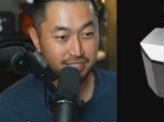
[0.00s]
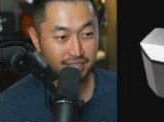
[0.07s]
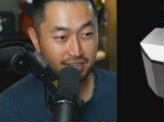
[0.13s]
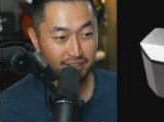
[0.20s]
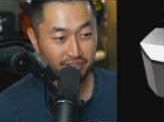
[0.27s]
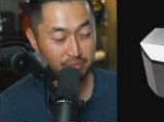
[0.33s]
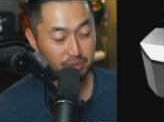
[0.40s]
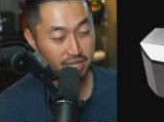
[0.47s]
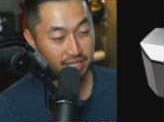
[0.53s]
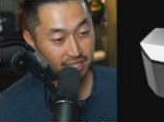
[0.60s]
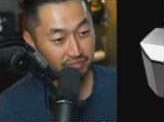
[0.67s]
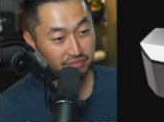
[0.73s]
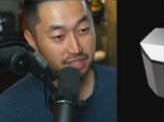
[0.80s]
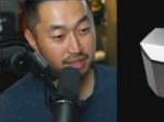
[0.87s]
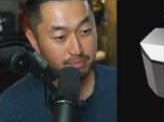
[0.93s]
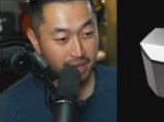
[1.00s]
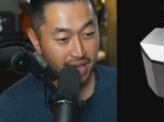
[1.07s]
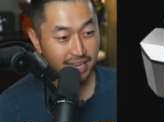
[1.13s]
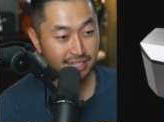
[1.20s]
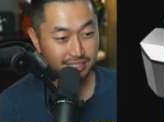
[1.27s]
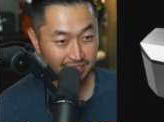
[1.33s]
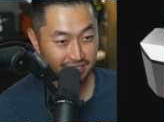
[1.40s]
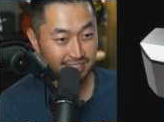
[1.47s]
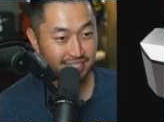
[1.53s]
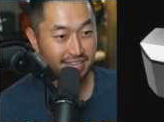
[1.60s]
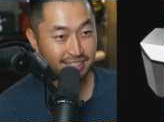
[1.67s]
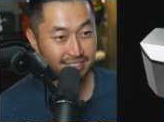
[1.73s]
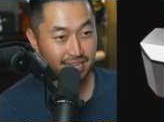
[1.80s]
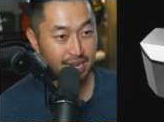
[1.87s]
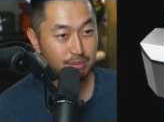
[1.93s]
of stuff, I mean, it definitely matches
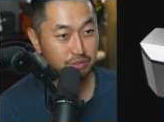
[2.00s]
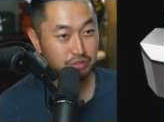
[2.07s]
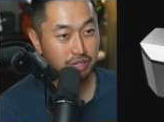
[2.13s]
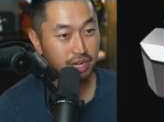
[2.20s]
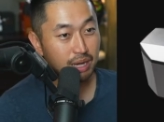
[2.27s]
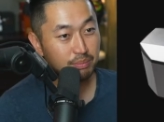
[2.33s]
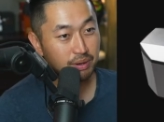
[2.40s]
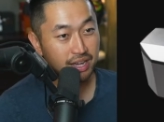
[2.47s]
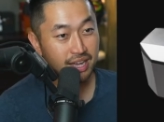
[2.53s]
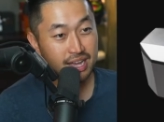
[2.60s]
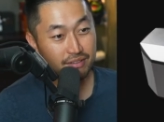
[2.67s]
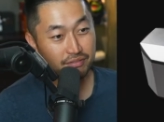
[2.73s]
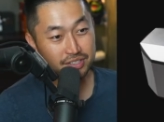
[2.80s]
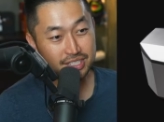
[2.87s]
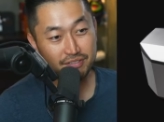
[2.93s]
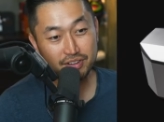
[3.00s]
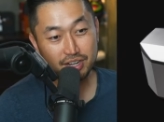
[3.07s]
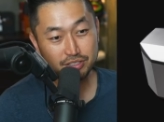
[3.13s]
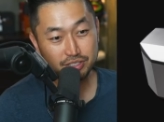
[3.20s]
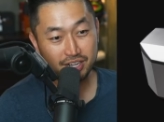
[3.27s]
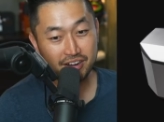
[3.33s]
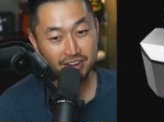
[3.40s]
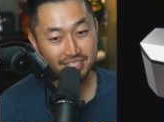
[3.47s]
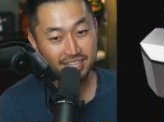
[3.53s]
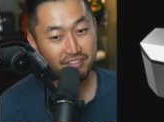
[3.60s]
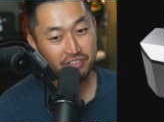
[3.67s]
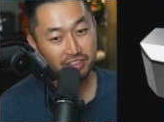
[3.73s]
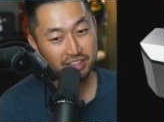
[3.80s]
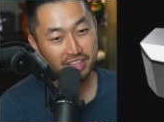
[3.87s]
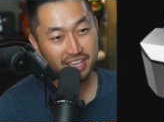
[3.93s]
a Cybertruck, but for $700,
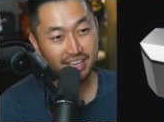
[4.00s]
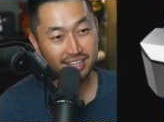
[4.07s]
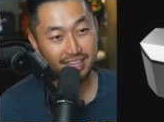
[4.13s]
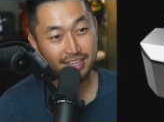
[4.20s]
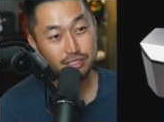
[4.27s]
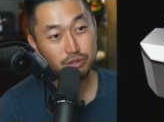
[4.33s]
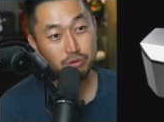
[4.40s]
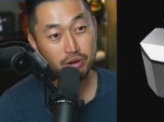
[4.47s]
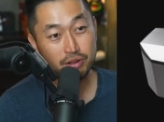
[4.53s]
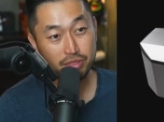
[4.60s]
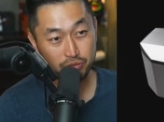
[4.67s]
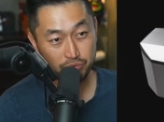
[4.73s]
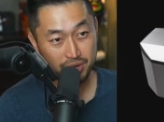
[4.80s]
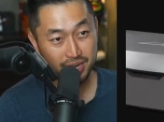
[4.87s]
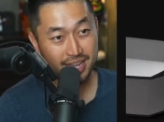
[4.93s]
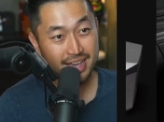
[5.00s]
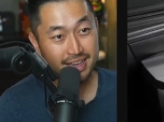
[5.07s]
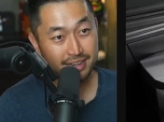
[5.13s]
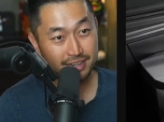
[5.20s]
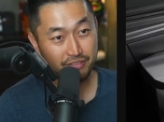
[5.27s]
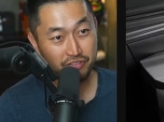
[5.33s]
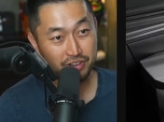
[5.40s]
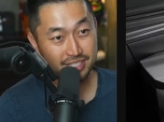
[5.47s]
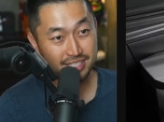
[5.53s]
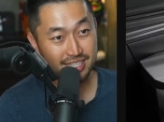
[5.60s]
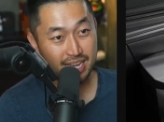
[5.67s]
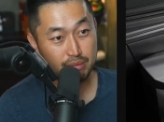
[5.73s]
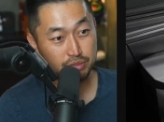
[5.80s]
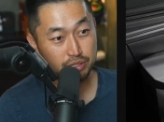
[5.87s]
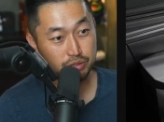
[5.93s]
I feel like I can get like two or three different
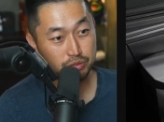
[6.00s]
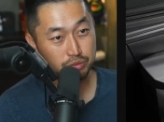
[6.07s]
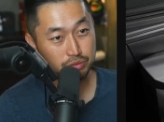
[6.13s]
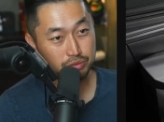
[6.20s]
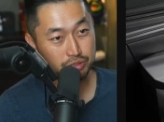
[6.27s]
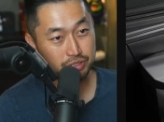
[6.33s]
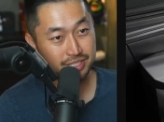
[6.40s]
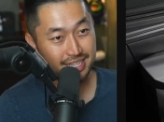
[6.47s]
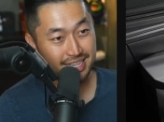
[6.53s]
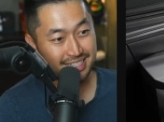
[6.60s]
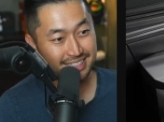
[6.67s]
cyber coolers